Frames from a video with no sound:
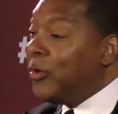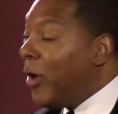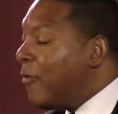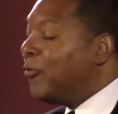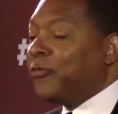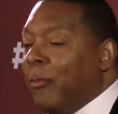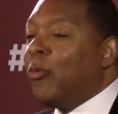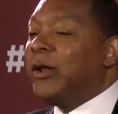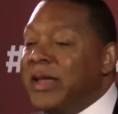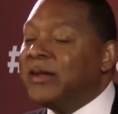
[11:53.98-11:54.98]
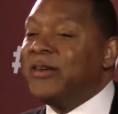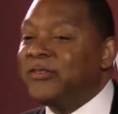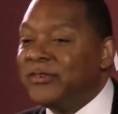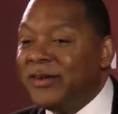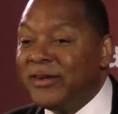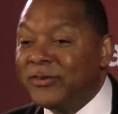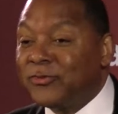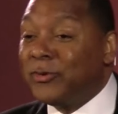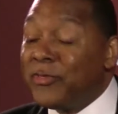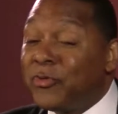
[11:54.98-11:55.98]
We were having trouble with English,
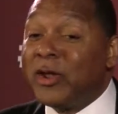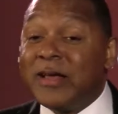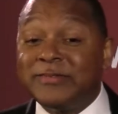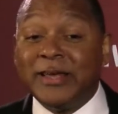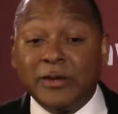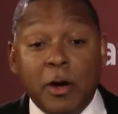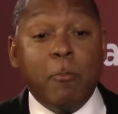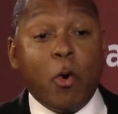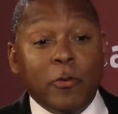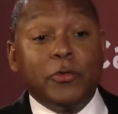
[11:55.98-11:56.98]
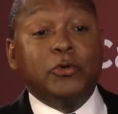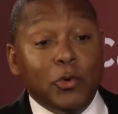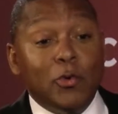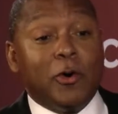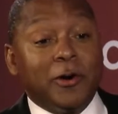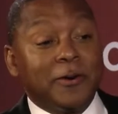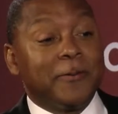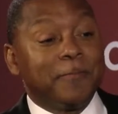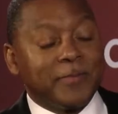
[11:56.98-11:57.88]
so they thought I said, Come on the tour.